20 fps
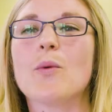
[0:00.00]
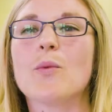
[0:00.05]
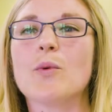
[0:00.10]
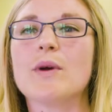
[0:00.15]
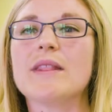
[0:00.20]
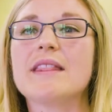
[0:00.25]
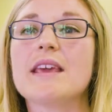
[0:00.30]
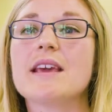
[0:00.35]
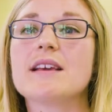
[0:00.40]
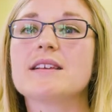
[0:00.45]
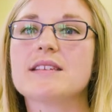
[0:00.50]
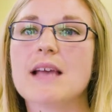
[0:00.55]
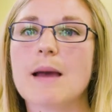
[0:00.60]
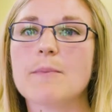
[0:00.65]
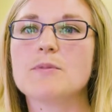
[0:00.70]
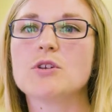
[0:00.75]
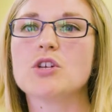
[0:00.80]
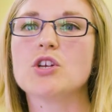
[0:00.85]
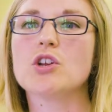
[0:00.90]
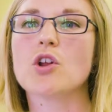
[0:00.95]
With the
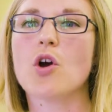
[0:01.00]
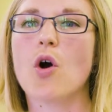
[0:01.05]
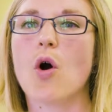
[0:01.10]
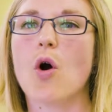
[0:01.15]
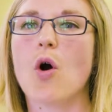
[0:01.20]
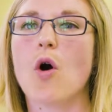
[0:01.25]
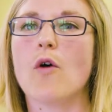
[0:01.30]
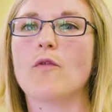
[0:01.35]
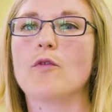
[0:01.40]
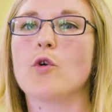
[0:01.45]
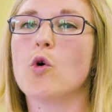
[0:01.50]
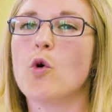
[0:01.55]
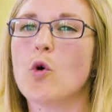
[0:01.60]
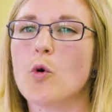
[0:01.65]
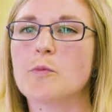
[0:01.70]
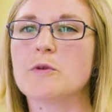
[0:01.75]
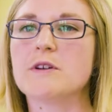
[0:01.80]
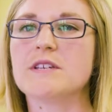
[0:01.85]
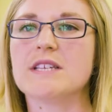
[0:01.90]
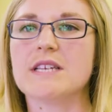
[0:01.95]
exception of
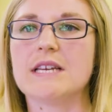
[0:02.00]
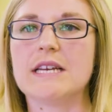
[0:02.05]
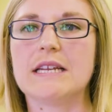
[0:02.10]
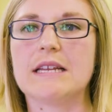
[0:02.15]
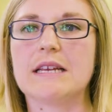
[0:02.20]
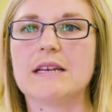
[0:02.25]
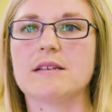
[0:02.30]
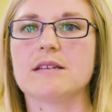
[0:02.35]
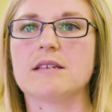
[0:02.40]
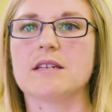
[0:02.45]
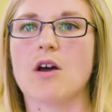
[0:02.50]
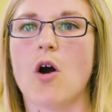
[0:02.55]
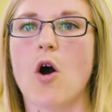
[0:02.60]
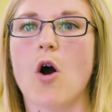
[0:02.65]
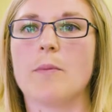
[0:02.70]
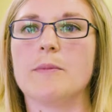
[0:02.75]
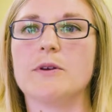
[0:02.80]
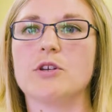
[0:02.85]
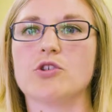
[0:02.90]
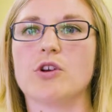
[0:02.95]
court proceedings and
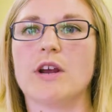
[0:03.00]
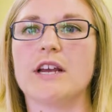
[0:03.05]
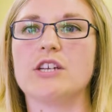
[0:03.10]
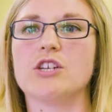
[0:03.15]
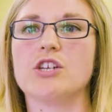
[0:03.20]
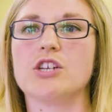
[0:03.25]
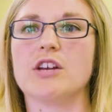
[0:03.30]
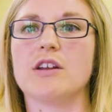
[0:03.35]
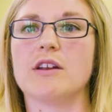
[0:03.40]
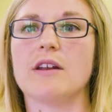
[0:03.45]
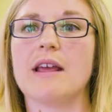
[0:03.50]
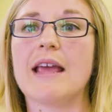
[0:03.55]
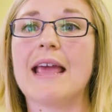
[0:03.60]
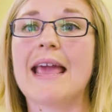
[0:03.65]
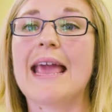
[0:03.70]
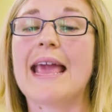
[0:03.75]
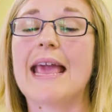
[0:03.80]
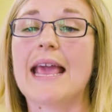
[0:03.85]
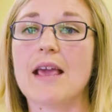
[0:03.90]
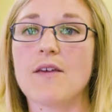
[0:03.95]
arbitration,
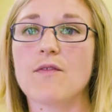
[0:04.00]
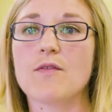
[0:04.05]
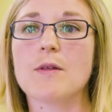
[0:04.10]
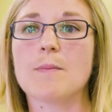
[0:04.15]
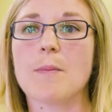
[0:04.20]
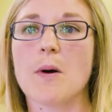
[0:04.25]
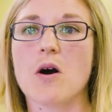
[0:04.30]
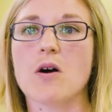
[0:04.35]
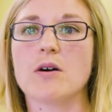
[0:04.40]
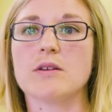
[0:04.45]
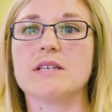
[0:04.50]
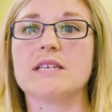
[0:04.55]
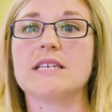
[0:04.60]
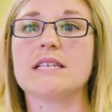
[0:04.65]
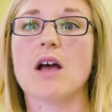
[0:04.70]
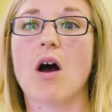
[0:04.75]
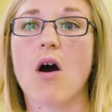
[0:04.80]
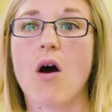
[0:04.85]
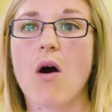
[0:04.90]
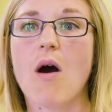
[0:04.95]
if the
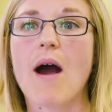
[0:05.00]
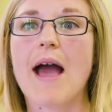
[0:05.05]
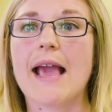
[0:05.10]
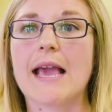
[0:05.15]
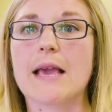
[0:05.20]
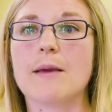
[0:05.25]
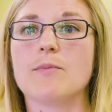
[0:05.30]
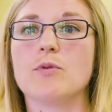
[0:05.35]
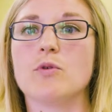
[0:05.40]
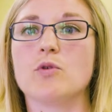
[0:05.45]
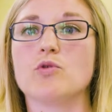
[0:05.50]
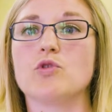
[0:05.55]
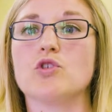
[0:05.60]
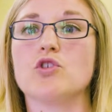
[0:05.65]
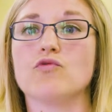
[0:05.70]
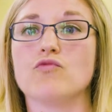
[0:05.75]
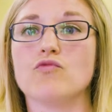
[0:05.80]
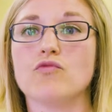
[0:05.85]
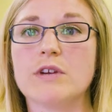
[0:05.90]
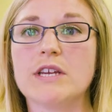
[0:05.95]
parties are able
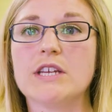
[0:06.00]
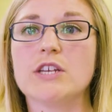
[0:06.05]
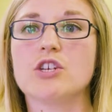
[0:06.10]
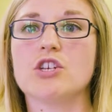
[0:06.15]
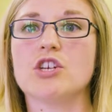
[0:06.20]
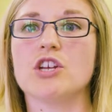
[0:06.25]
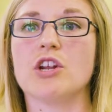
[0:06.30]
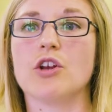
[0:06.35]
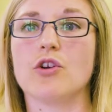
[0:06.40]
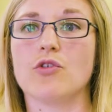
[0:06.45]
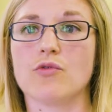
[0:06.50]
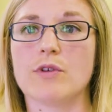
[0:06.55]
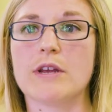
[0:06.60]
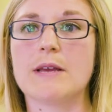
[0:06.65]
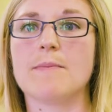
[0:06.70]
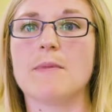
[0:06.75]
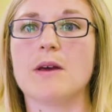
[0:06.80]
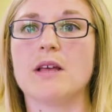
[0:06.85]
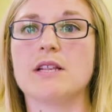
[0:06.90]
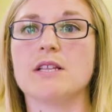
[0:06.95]
to reach an
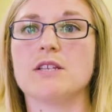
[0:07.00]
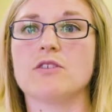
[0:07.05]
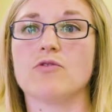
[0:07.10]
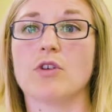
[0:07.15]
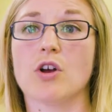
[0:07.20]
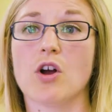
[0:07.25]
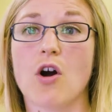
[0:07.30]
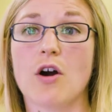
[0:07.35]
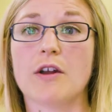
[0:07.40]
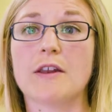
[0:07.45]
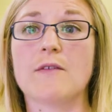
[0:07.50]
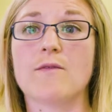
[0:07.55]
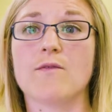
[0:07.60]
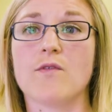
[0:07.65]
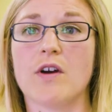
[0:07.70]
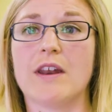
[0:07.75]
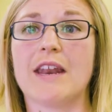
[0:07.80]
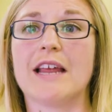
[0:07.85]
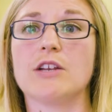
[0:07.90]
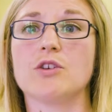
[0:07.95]
agreement regarding
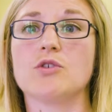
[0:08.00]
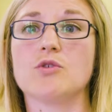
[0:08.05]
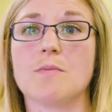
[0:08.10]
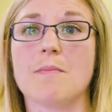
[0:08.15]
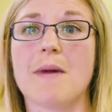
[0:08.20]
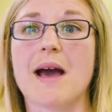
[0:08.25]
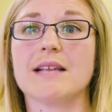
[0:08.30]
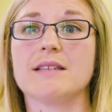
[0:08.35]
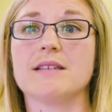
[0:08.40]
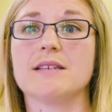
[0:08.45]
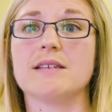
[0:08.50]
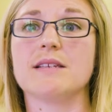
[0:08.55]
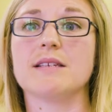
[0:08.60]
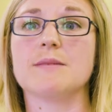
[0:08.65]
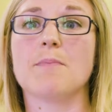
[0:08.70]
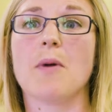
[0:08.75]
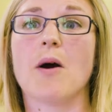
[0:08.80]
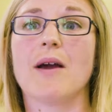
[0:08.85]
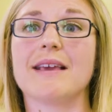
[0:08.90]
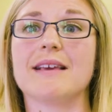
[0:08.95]
financial matters
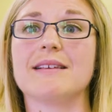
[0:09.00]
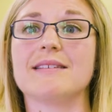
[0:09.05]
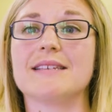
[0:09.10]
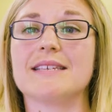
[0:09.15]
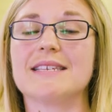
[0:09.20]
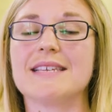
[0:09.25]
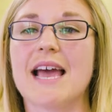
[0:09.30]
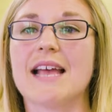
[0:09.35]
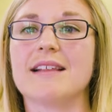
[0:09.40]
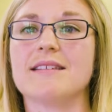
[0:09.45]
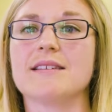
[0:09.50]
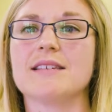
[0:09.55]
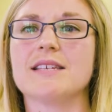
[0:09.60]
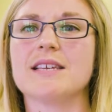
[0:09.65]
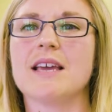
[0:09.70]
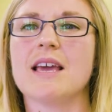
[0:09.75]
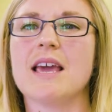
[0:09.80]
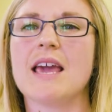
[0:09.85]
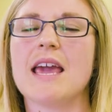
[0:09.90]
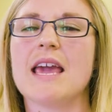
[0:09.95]
by consent,
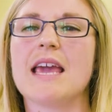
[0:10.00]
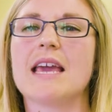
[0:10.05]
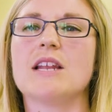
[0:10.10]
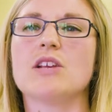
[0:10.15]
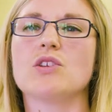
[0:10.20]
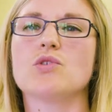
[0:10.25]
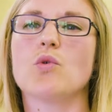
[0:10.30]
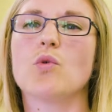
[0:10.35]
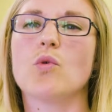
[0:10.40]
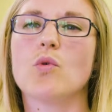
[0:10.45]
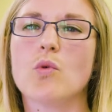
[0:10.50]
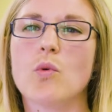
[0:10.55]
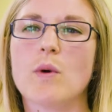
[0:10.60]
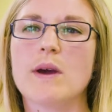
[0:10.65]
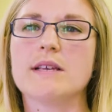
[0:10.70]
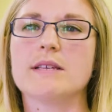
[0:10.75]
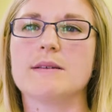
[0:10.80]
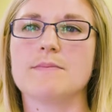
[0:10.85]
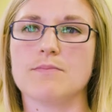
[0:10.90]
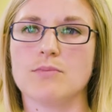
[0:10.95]
it is
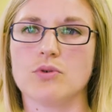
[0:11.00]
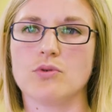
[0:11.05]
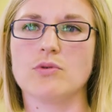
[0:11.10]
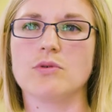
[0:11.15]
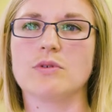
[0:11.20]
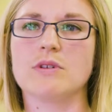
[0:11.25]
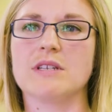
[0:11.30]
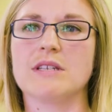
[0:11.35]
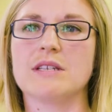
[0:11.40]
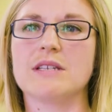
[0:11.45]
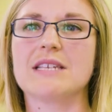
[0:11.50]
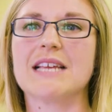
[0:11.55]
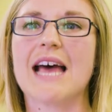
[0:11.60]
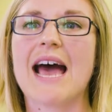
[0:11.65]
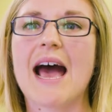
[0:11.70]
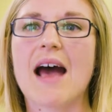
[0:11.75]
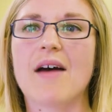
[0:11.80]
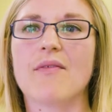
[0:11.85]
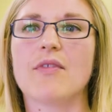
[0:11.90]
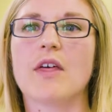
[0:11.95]
always important to
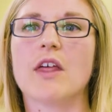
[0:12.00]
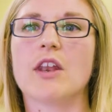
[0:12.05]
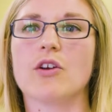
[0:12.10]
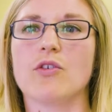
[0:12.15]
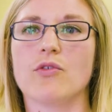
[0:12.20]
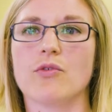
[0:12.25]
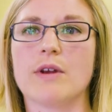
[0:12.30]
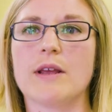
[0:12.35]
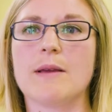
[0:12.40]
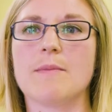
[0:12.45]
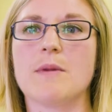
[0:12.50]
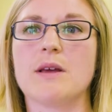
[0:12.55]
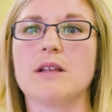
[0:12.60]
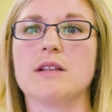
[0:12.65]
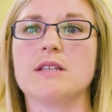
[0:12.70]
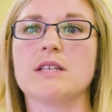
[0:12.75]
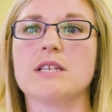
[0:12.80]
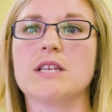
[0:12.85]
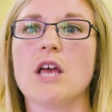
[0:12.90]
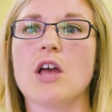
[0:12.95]
have that
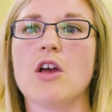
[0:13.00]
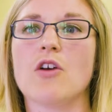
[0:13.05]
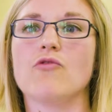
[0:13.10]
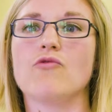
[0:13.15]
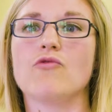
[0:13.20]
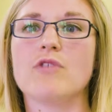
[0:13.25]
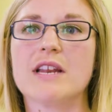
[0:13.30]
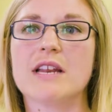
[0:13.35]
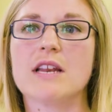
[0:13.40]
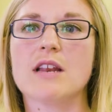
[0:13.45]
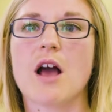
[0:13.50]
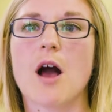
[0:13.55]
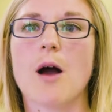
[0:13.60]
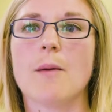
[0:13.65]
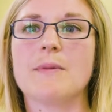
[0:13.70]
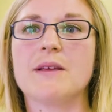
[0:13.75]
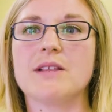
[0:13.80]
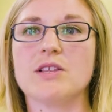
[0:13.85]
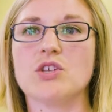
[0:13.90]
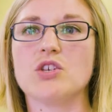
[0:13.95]
agreement written
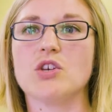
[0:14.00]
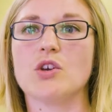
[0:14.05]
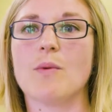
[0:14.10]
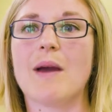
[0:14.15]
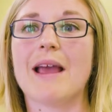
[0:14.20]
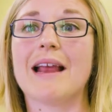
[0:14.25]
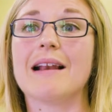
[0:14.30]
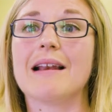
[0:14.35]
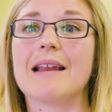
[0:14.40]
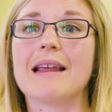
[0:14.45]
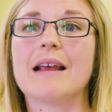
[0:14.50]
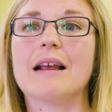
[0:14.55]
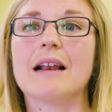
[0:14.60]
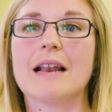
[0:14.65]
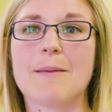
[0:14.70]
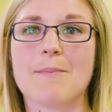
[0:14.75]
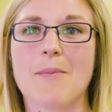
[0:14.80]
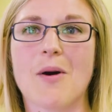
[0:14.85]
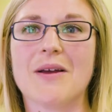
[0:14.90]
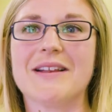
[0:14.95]
up into a
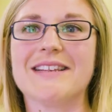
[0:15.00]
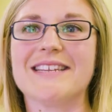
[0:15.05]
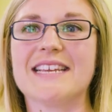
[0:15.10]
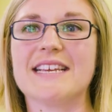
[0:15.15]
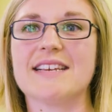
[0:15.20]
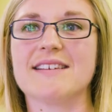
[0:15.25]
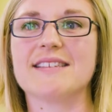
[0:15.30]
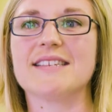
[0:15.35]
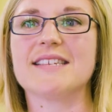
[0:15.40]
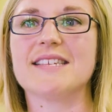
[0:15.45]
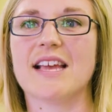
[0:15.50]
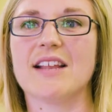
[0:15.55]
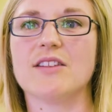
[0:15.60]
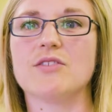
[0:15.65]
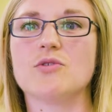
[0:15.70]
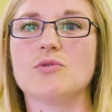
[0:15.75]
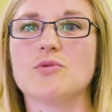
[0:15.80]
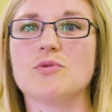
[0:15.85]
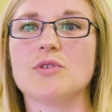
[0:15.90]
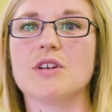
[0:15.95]
legally binding
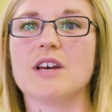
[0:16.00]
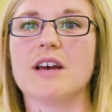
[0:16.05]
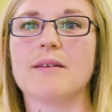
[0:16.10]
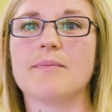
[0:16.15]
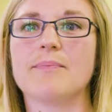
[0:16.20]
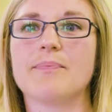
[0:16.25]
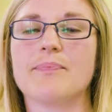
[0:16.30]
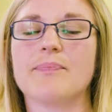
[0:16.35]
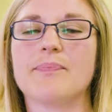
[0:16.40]
consent order.